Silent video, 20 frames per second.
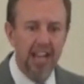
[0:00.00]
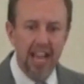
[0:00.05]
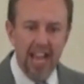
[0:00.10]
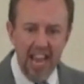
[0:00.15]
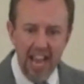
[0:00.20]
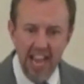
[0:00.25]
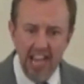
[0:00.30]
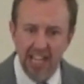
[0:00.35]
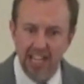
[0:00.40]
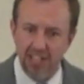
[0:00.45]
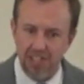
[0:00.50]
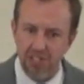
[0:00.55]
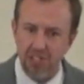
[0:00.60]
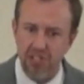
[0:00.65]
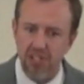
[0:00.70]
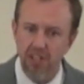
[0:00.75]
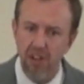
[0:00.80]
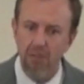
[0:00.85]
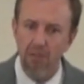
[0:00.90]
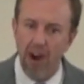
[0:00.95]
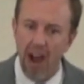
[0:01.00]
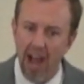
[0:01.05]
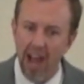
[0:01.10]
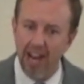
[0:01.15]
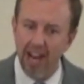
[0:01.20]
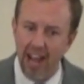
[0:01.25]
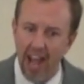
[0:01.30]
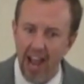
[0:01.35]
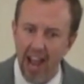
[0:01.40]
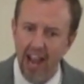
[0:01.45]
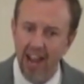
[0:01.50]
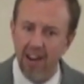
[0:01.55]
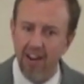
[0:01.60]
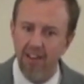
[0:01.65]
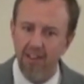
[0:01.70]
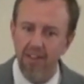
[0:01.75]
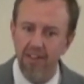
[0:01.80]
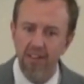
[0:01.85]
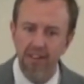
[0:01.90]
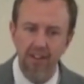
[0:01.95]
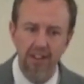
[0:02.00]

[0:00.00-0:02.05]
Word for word: is, right now?